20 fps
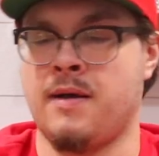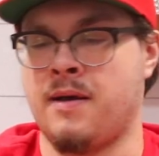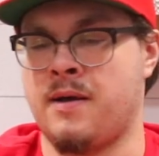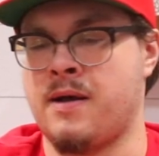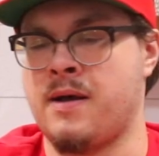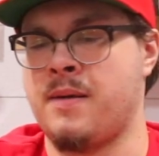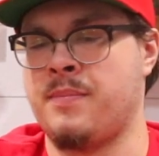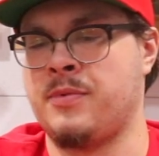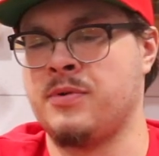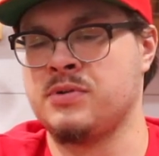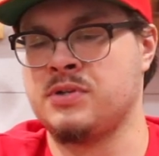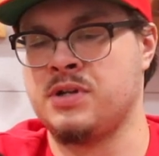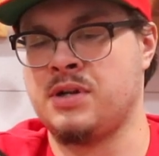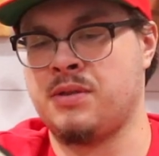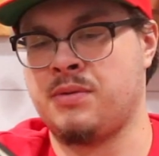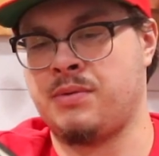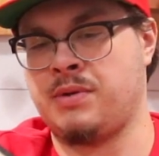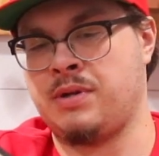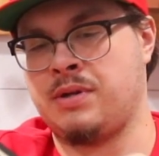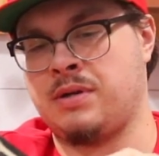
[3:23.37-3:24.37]
Um, there's
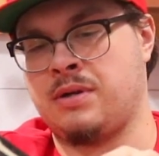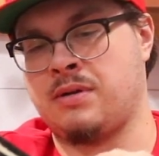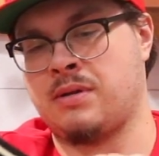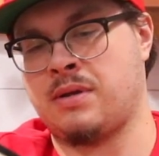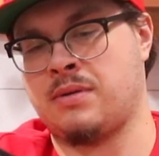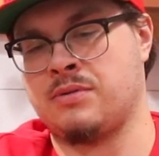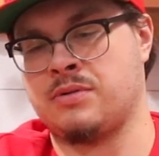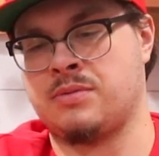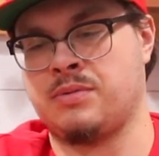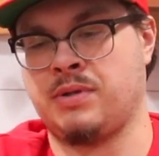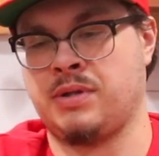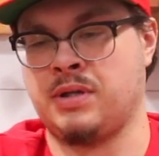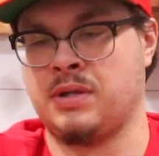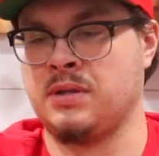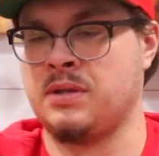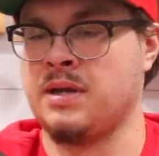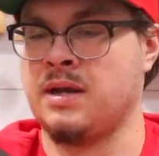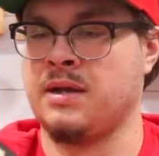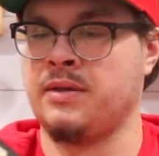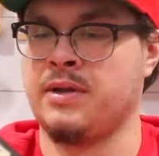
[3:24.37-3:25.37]
another one in here that was really
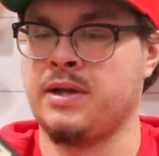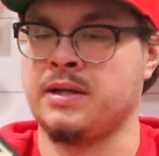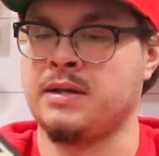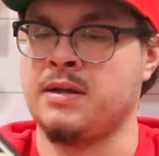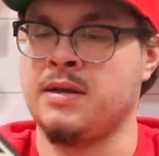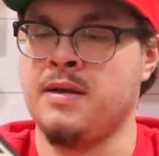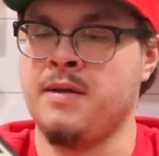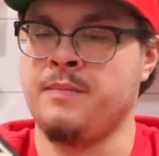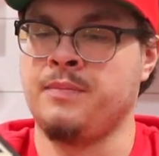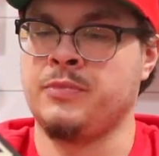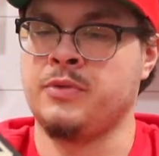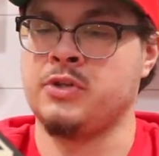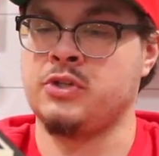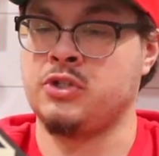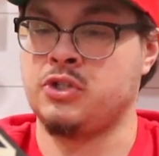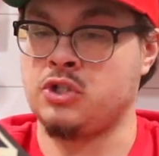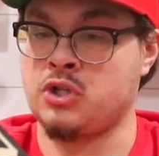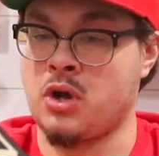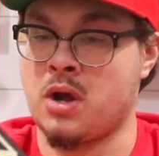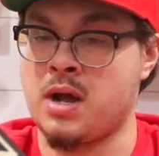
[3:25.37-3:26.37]
good that I liked. The
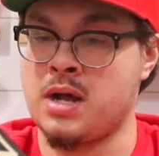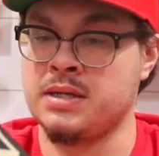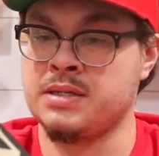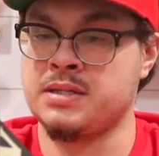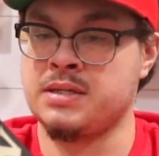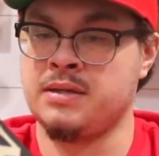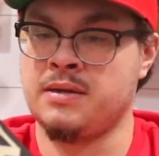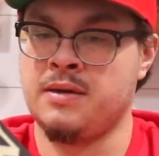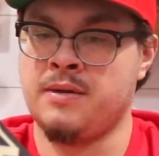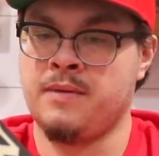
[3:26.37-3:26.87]
Jaunt,